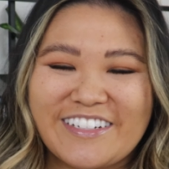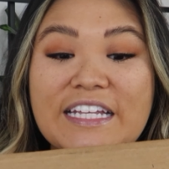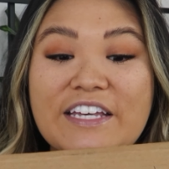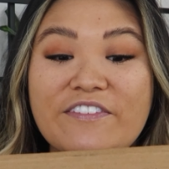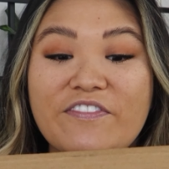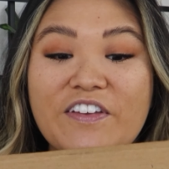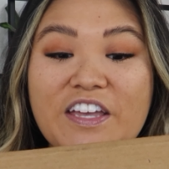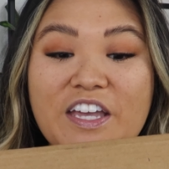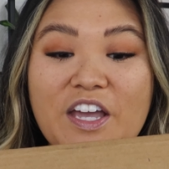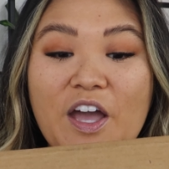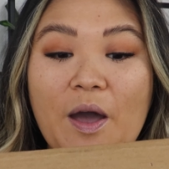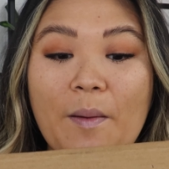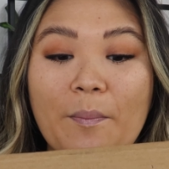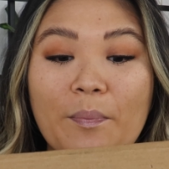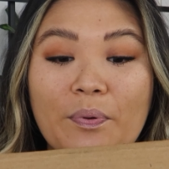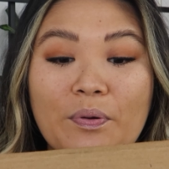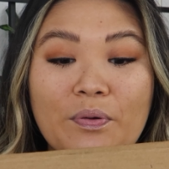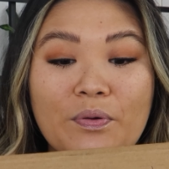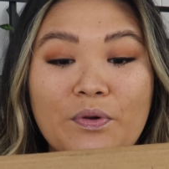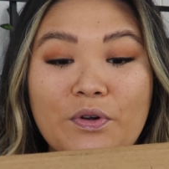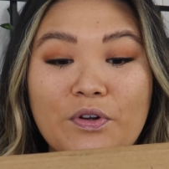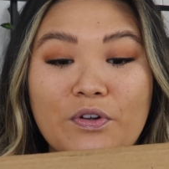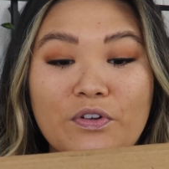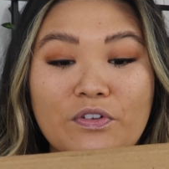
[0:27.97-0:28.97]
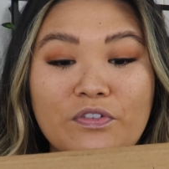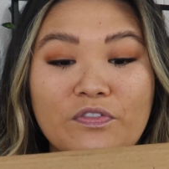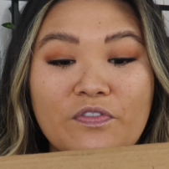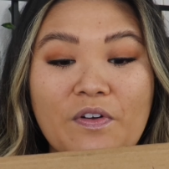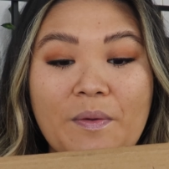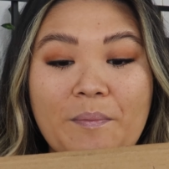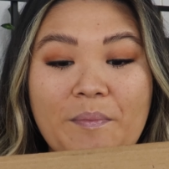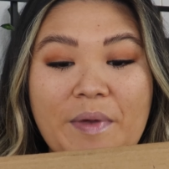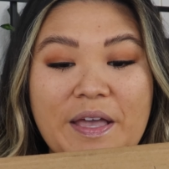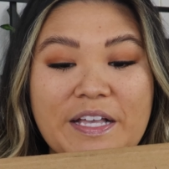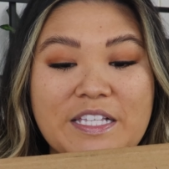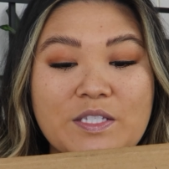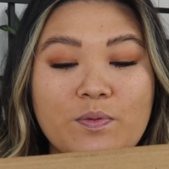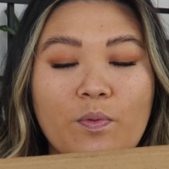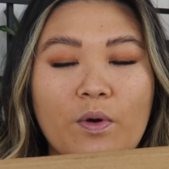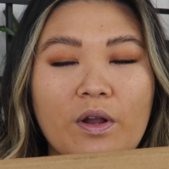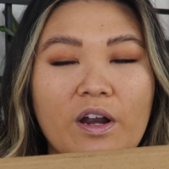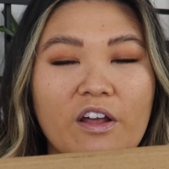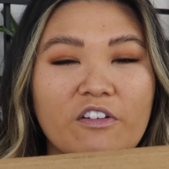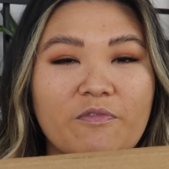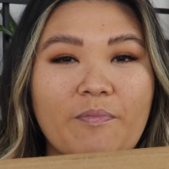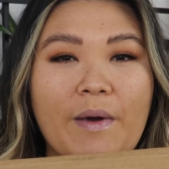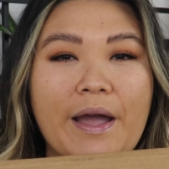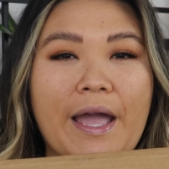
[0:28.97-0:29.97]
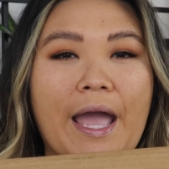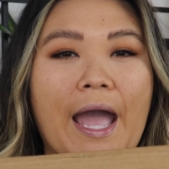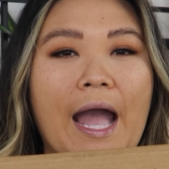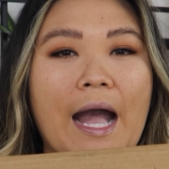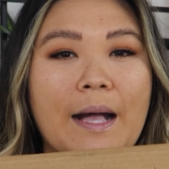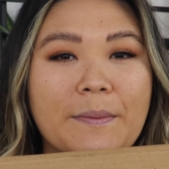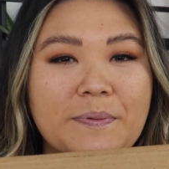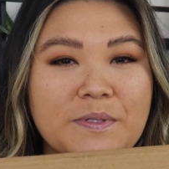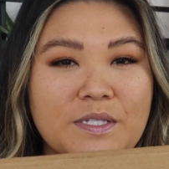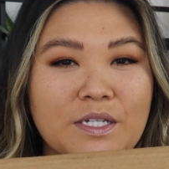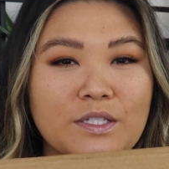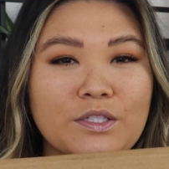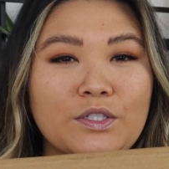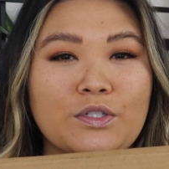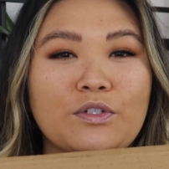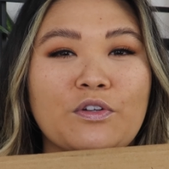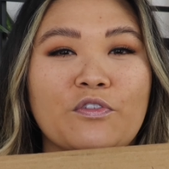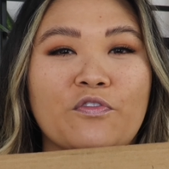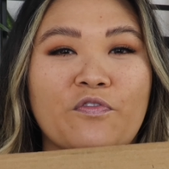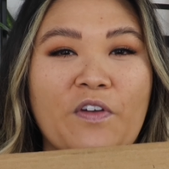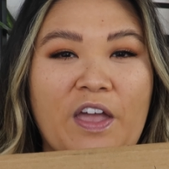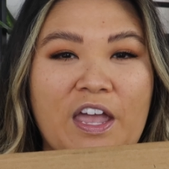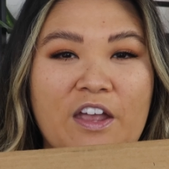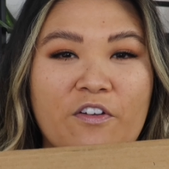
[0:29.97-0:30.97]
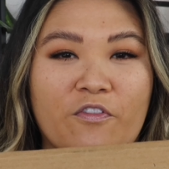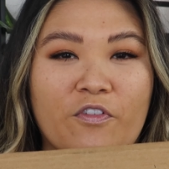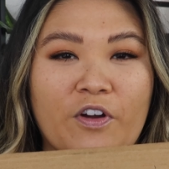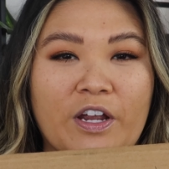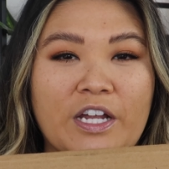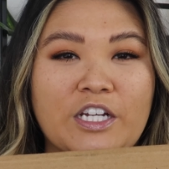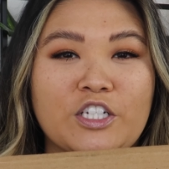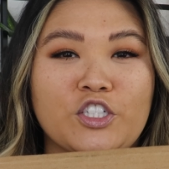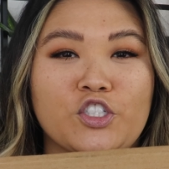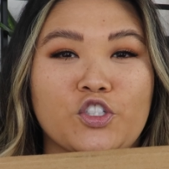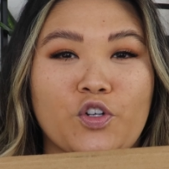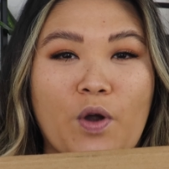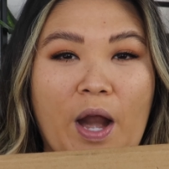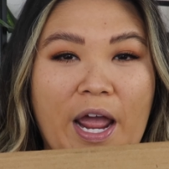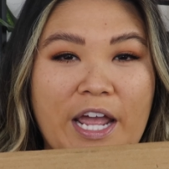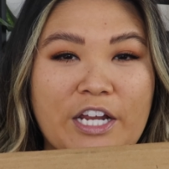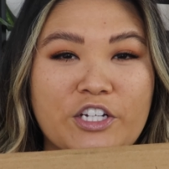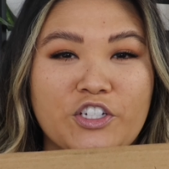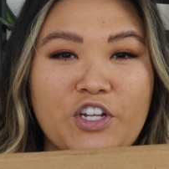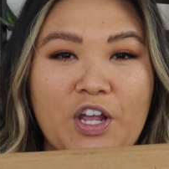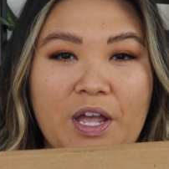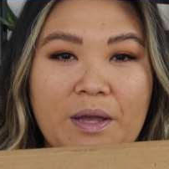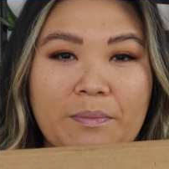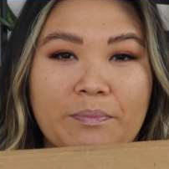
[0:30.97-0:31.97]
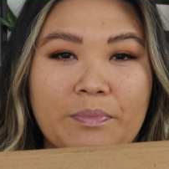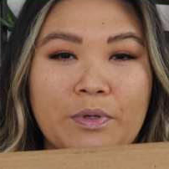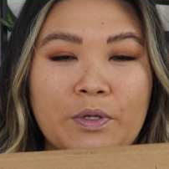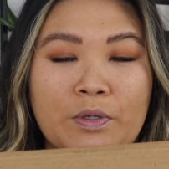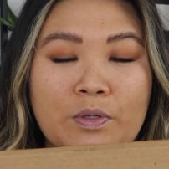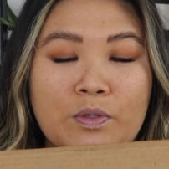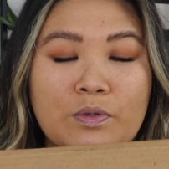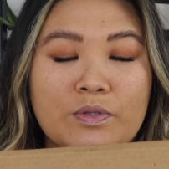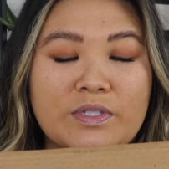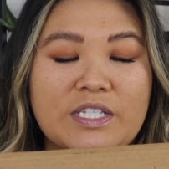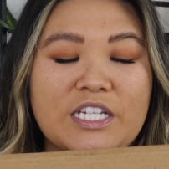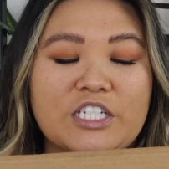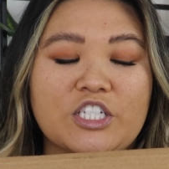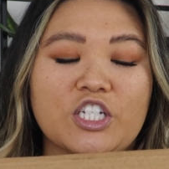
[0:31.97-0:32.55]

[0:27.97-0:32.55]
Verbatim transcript: Living Proof makes one of my absolute favorite dry shampoos.